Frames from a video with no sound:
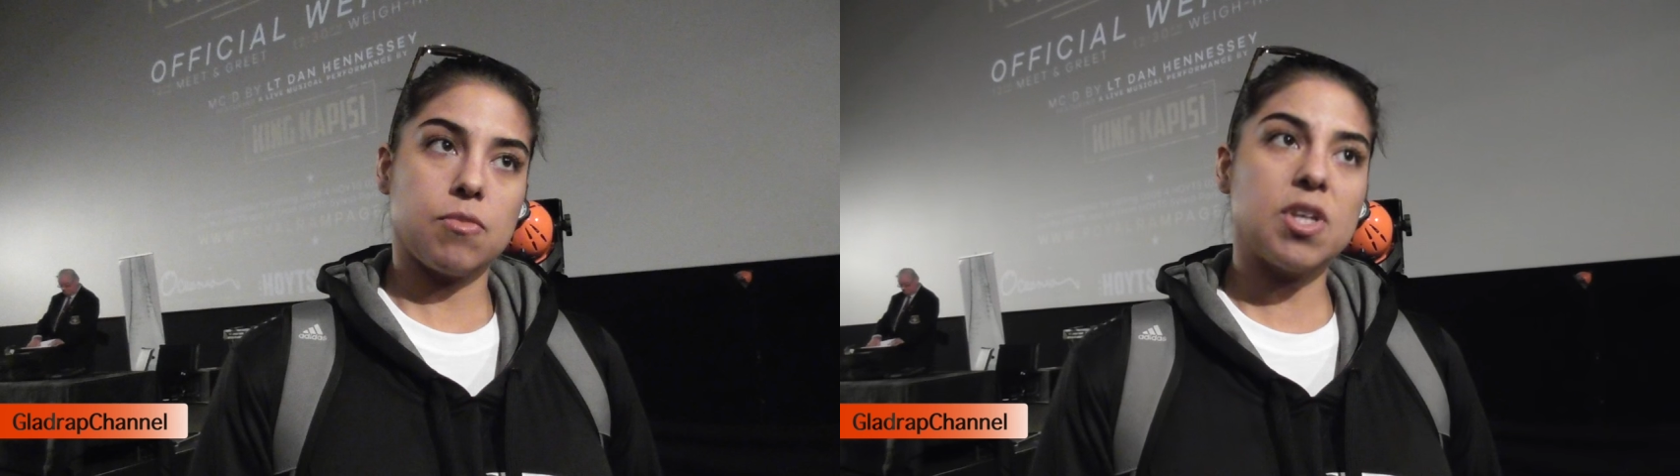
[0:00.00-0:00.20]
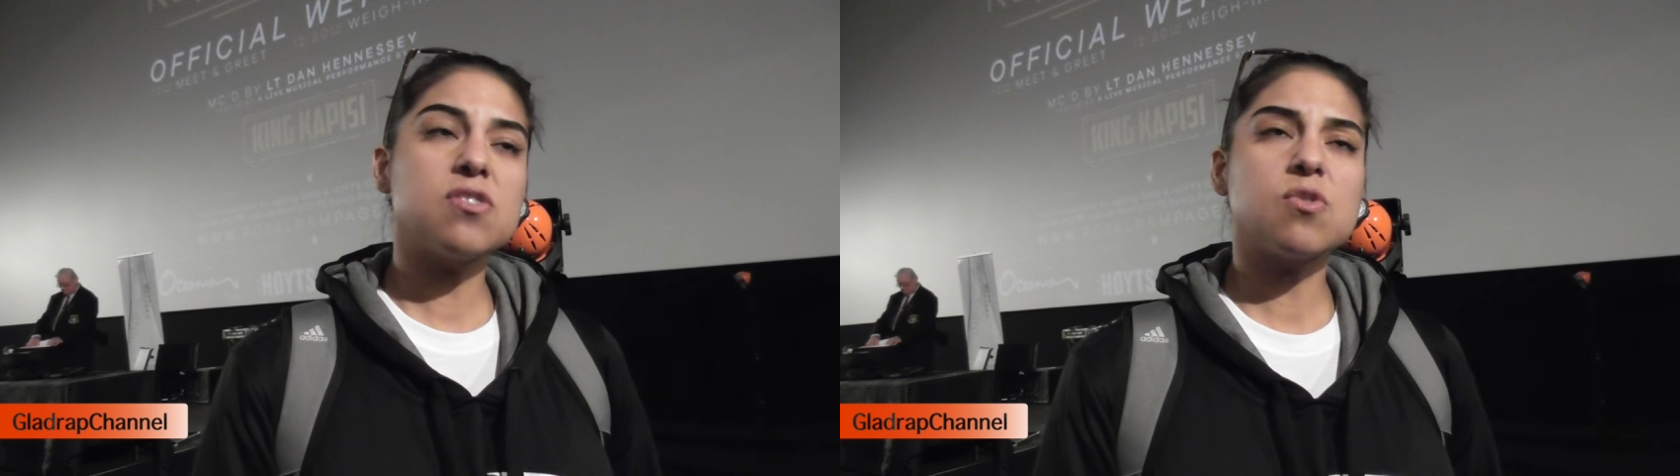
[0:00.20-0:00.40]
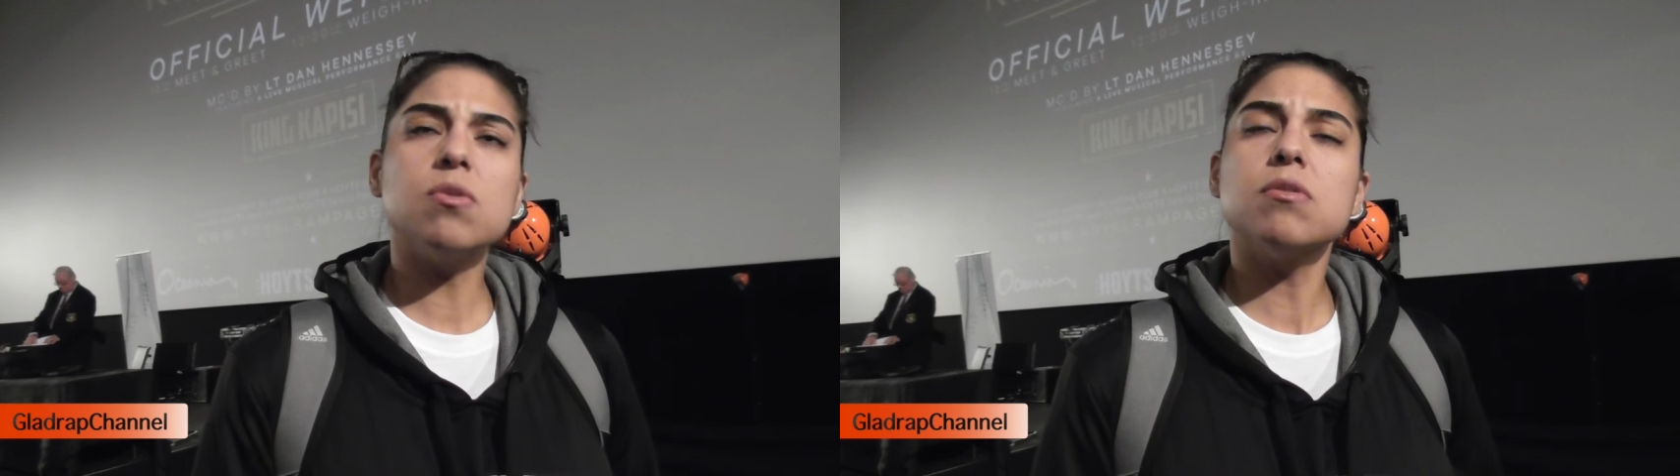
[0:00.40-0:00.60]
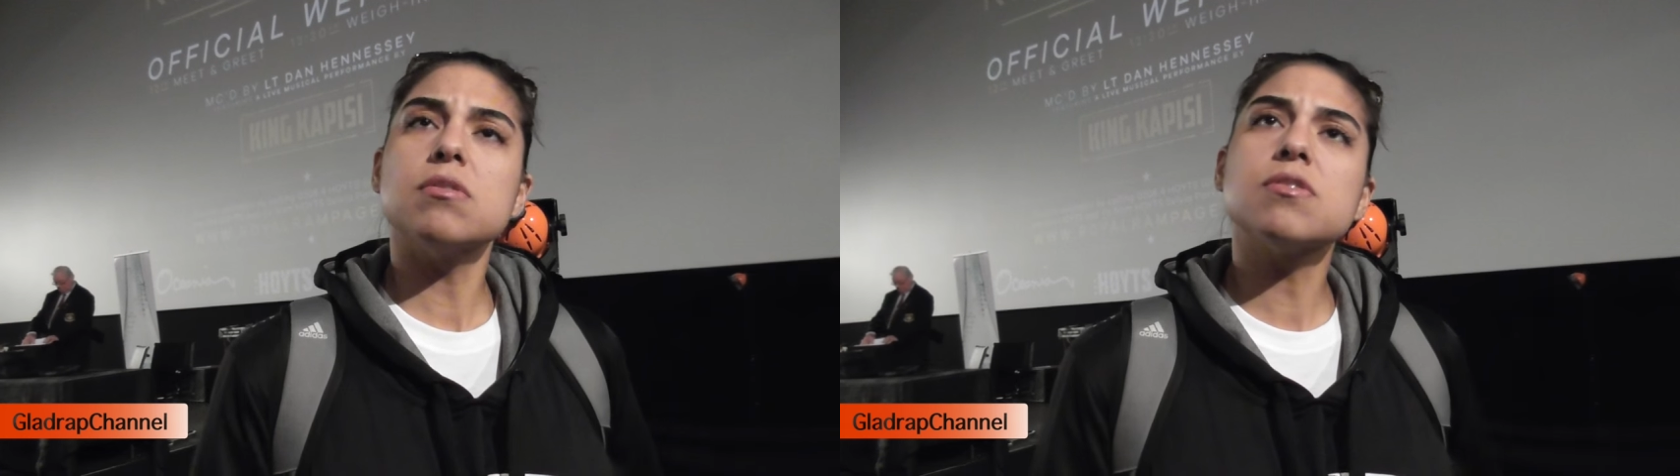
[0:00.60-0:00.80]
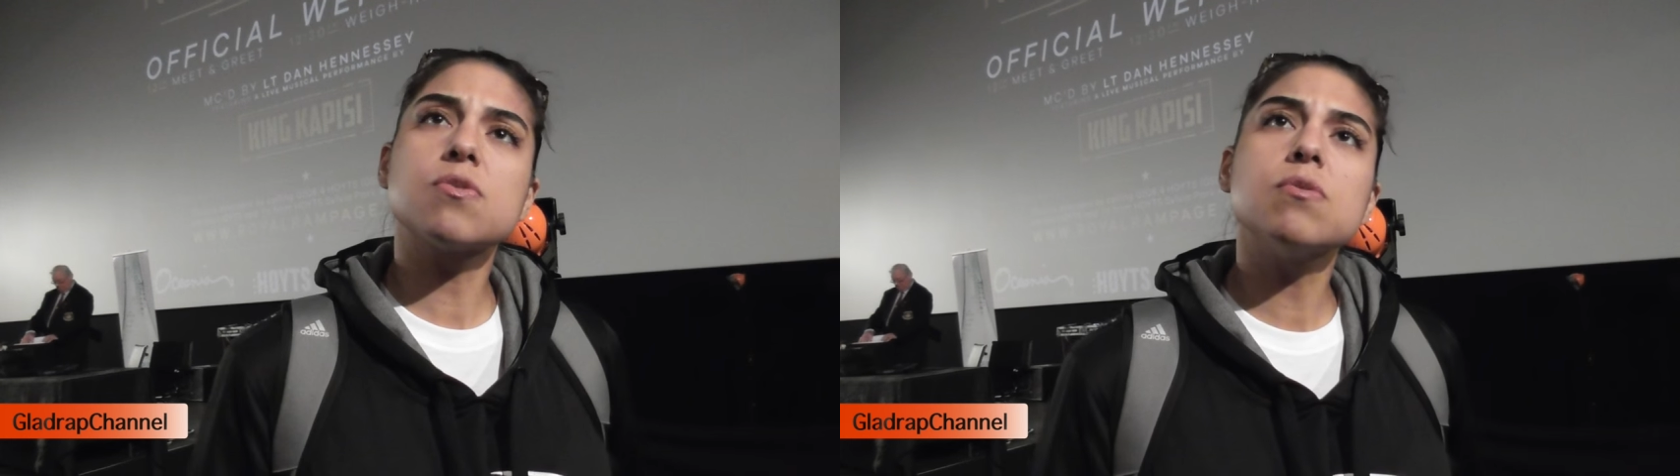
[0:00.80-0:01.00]
It's
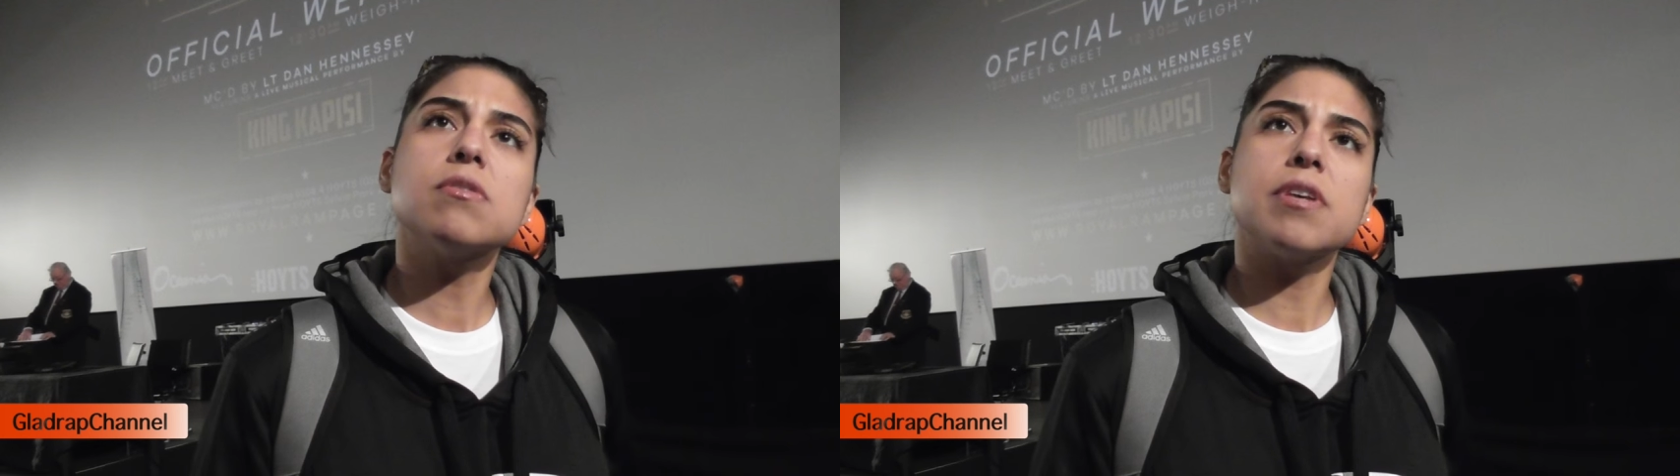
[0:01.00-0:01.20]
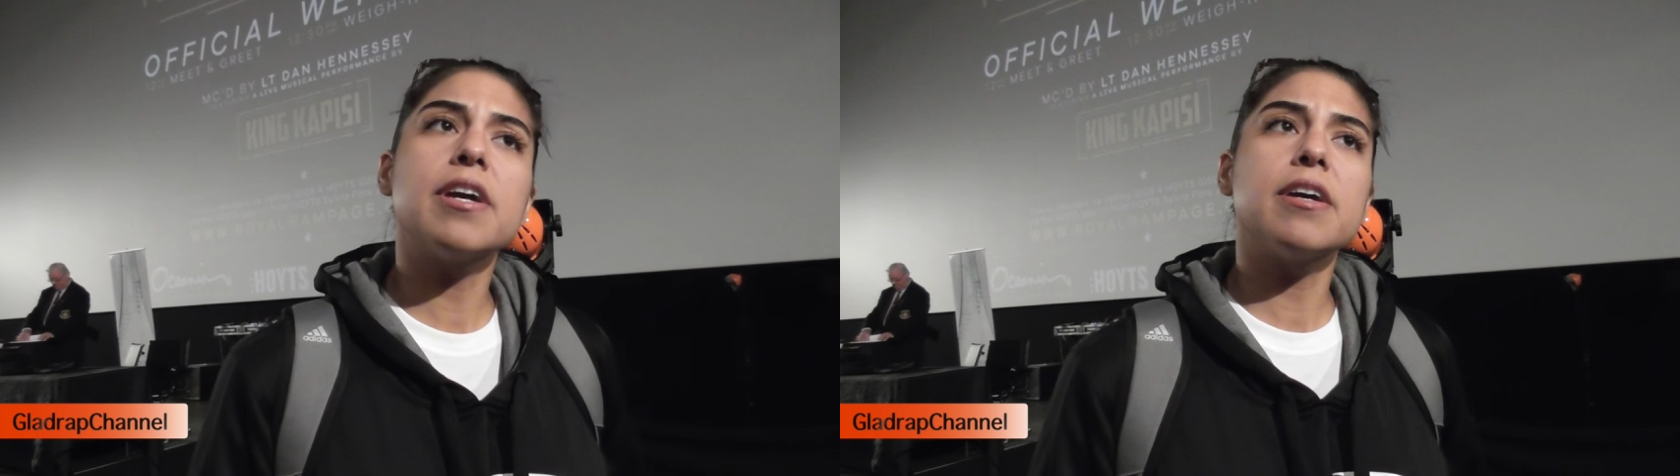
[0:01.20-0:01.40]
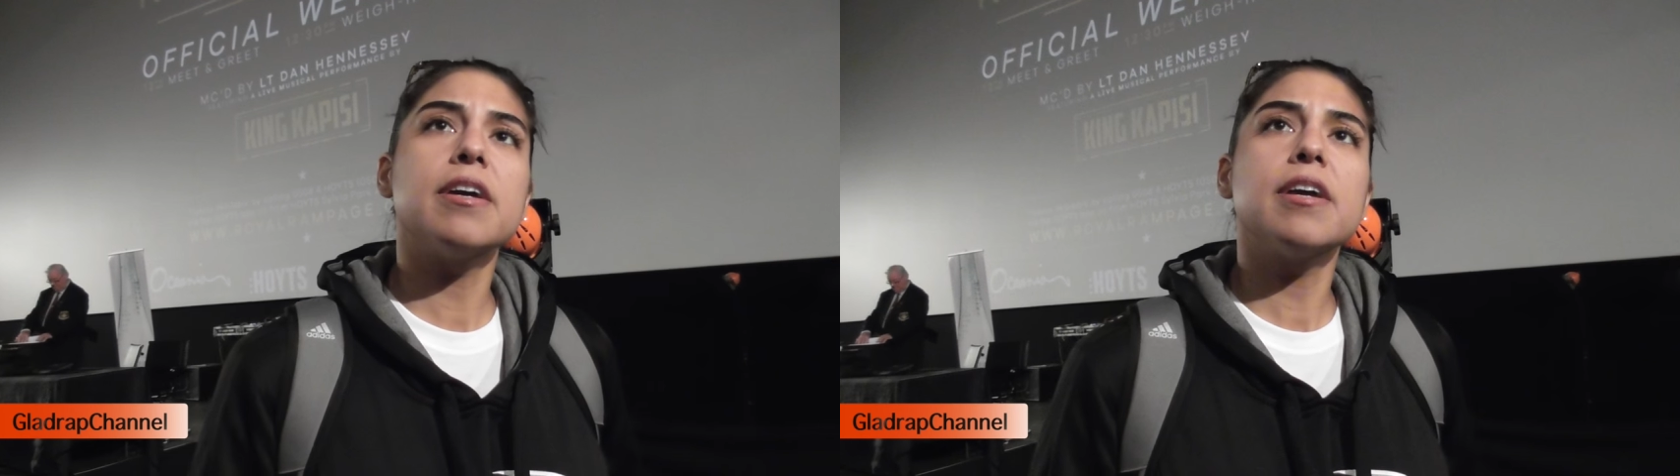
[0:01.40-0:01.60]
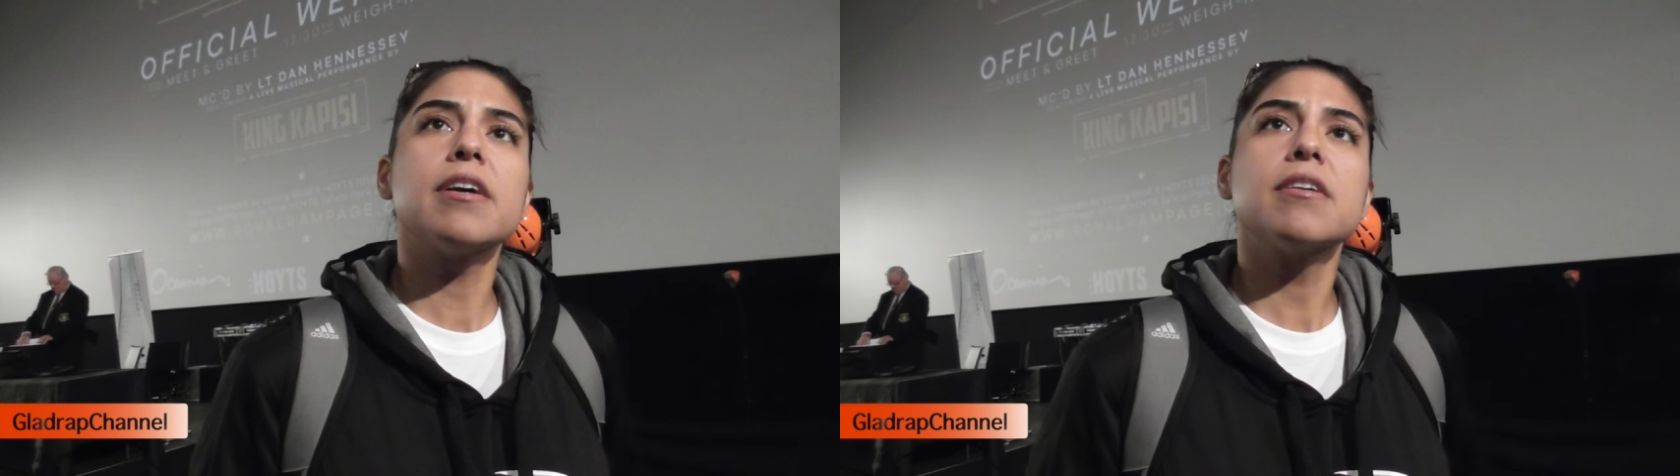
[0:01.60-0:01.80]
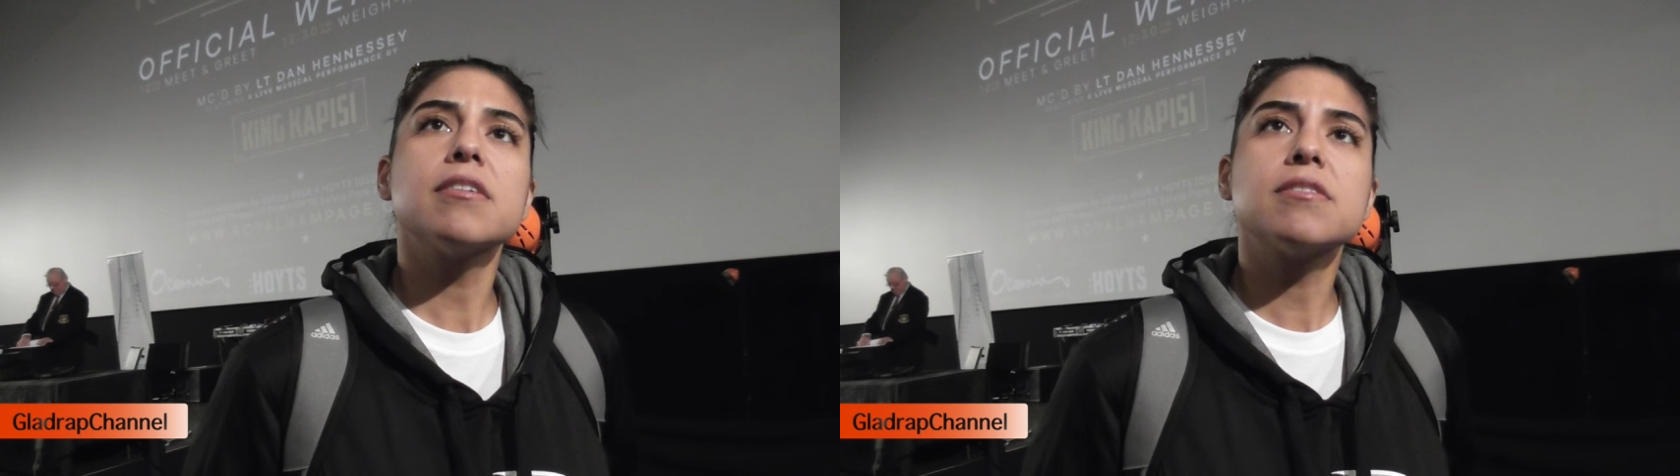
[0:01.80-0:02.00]
cool. It's yeah? cool. Yeah, yeah,
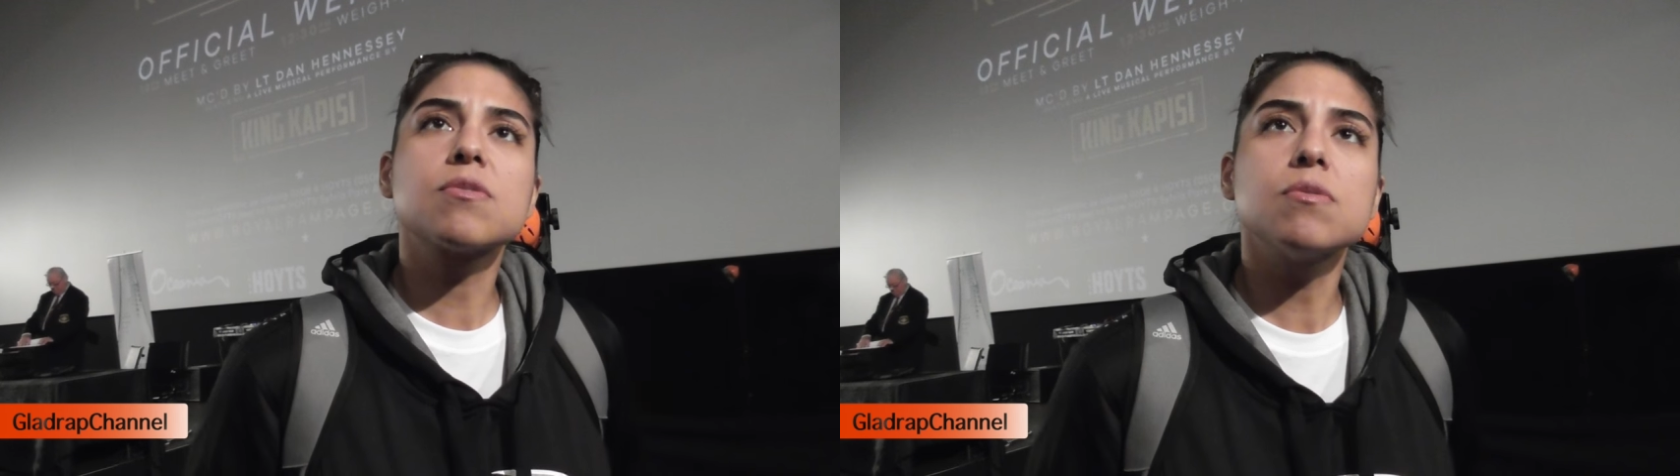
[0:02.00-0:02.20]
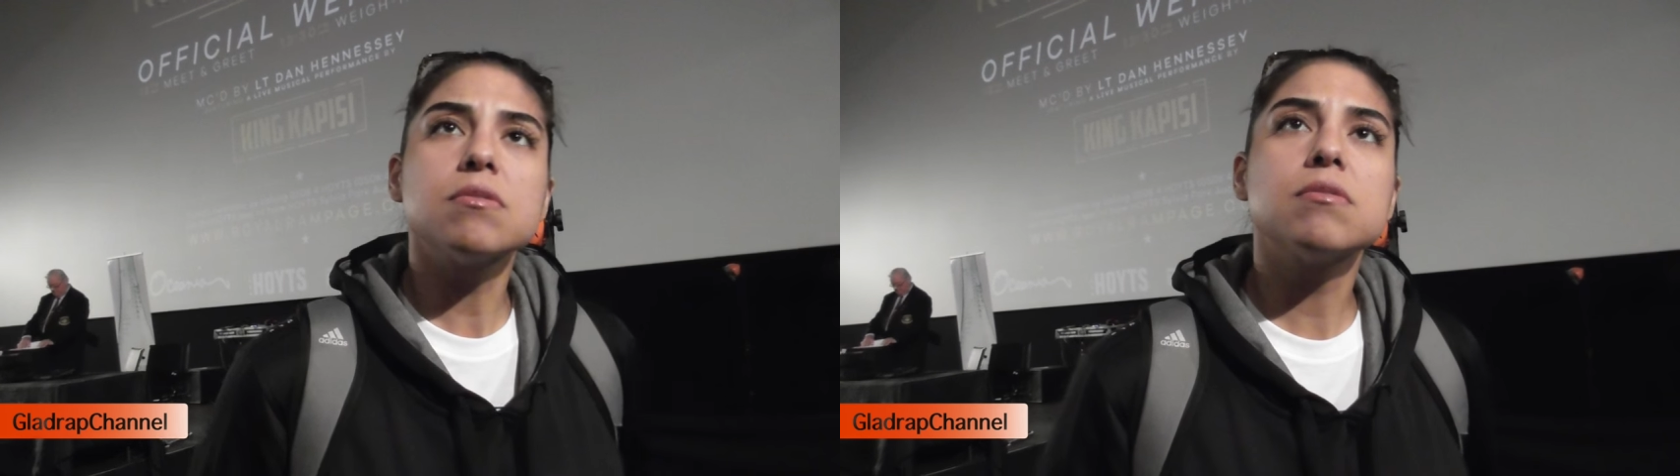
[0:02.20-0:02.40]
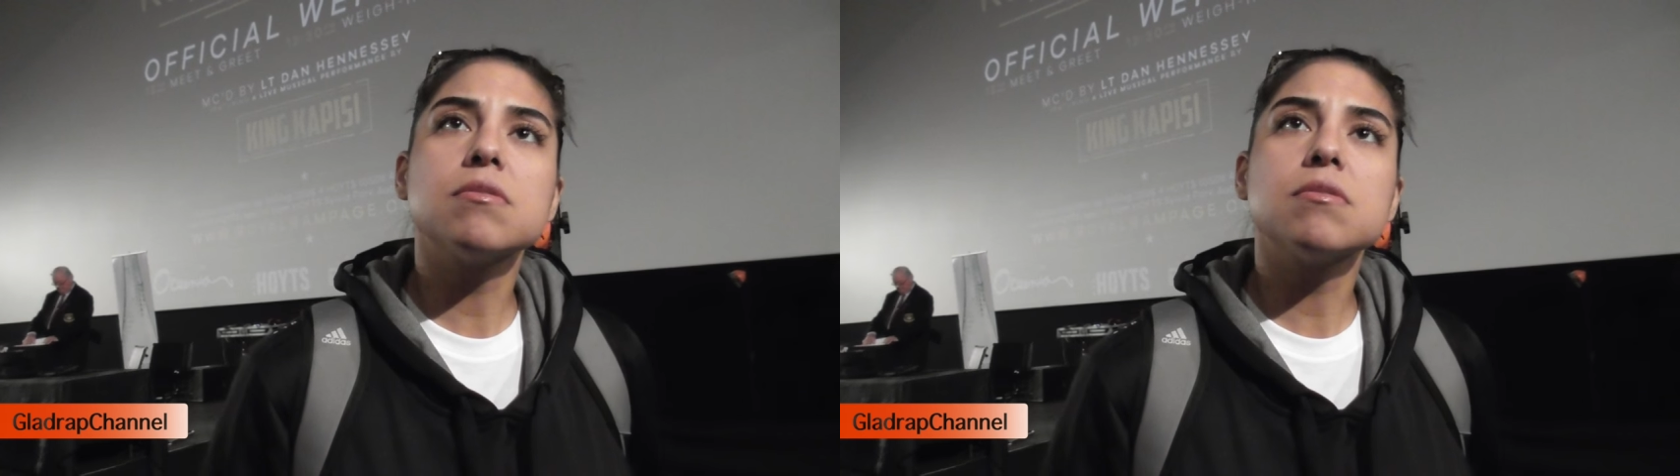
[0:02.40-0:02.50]
yeah. It's cool.